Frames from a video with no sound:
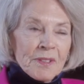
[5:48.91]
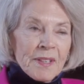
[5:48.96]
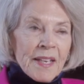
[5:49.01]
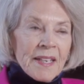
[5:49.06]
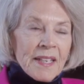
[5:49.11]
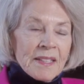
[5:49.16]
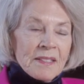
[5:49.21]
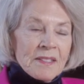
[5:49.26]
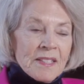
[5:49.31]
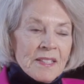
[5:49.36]

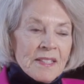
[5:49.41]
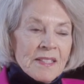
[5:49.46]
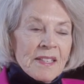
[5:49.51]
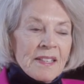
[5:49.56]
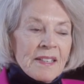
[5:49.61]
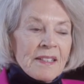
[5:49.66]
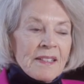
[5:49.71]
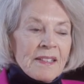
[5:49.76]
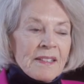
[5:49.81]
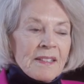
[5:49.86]
And it's
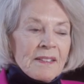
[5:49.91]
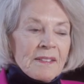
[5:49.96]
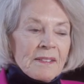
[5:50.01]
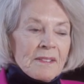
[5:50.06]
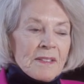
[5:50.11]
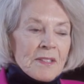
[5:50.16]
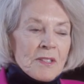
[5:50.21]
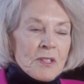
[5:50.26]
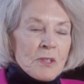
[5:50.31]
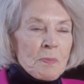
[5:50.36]

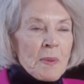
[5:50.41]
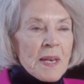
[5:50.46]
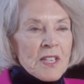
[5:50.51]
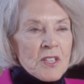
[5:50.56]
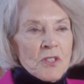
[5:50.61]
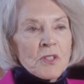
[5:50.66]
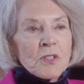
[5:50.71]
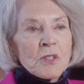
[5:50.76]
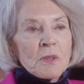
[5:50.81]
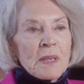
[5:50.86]

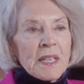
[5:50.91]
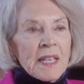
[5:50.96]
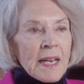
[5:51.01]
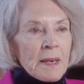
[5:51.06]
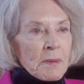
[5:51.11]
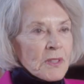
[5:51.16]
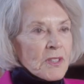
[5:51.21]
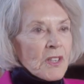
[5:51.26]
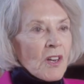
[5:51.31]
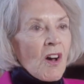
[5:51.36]
special to be
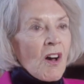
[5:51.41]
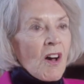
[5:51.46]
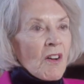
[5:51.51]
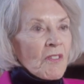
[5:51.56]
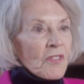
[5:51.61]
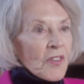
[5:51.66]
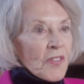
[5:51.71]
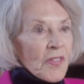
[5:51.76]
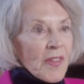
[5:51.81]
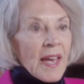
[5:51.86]
able to
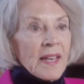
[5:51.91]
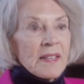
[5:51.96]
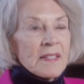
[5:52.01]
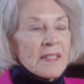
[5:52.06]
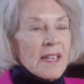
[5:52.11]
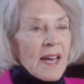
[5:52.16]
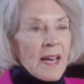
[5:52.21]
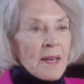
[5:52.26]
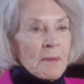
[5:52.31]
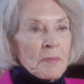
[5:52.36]
offer that
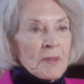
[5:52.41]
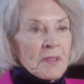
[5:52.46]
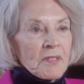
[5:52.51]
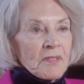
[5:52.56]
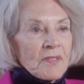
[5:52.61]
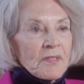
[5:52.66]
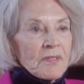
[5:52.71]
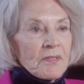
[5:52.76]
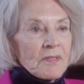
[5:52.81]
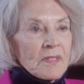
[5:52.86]
type
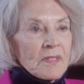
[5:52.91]
of